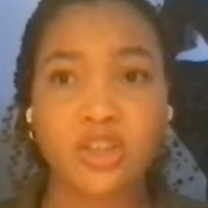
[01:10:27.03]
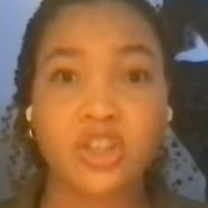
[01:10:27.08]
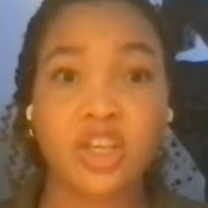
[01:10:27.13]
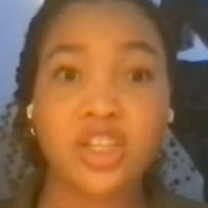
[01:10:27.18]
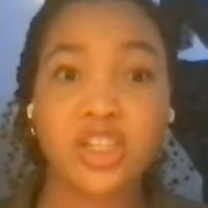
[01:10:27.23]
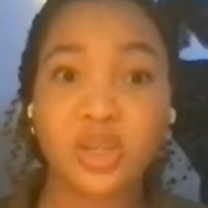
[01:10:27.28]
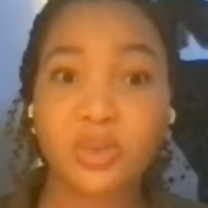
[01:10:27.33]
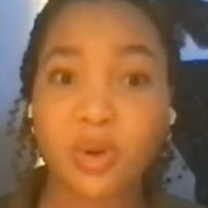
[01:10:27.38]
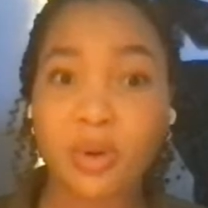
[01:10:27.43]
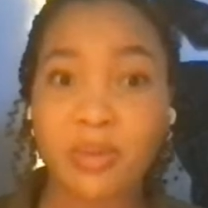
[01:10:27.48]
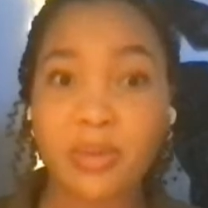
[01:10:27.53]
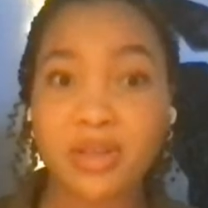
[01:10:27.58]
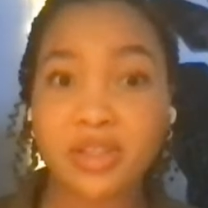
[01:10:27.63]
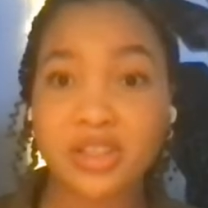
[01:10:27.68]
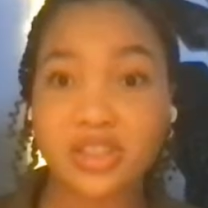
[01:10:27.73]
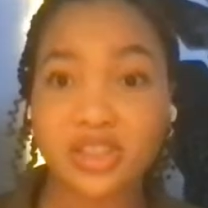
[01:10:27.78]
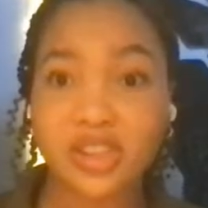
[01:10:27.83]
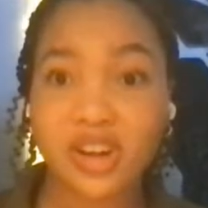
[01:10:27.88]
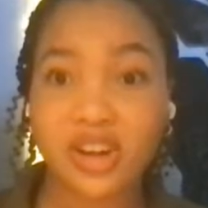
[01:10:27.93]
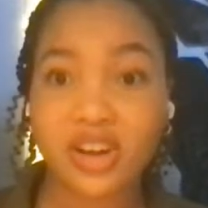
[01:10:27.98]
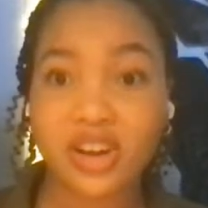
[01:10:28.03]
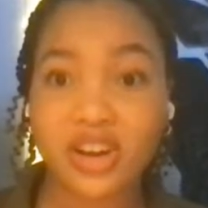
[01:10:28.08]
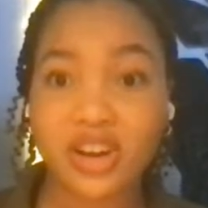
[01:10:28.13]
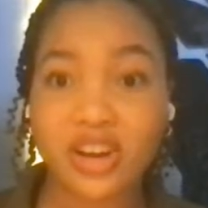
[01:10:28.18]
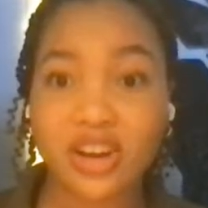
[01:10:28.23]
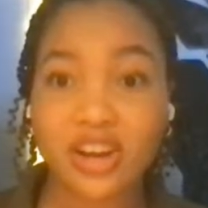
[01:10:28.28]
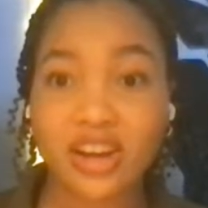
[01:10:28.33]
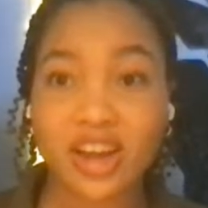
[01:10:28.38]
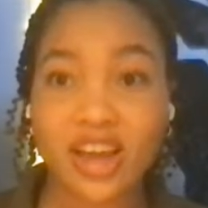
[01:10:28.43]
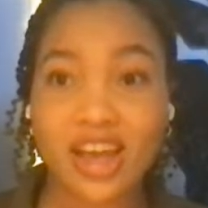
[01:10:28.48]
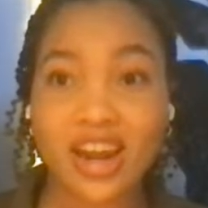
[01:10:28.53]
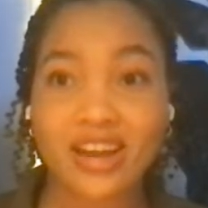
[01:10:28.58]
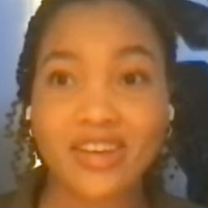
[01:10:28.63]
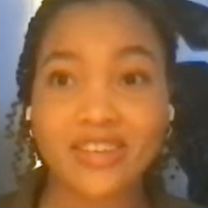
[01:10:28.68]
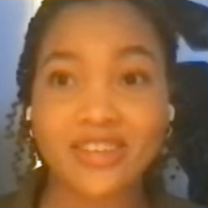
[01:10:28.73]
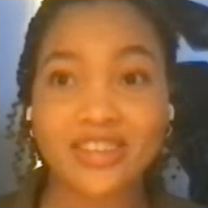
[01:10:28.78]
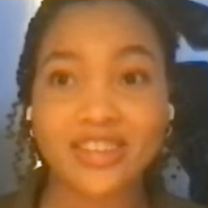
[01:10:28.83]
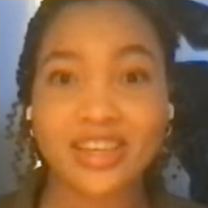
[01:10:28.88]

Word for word: So then she put me into soccer, and I